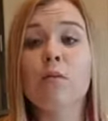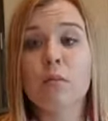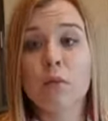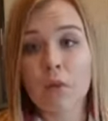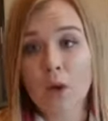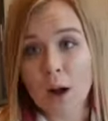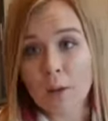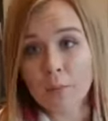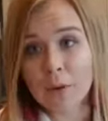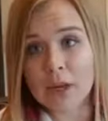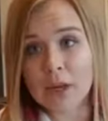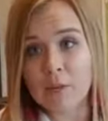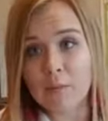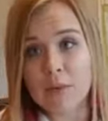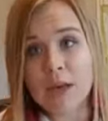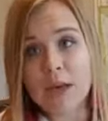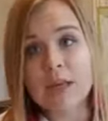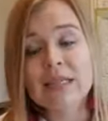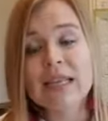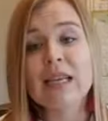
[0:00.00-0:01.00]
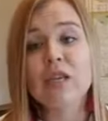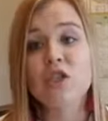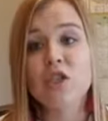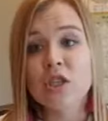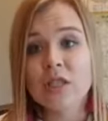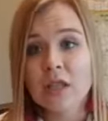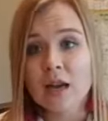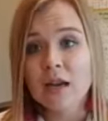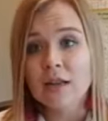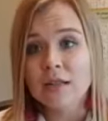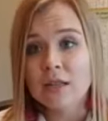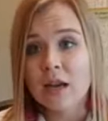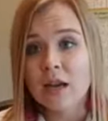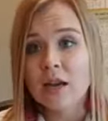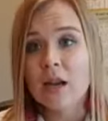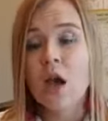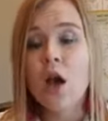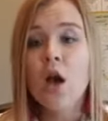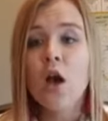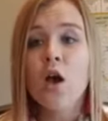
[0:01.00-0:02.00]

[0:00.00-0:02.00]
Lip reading: property because I just got done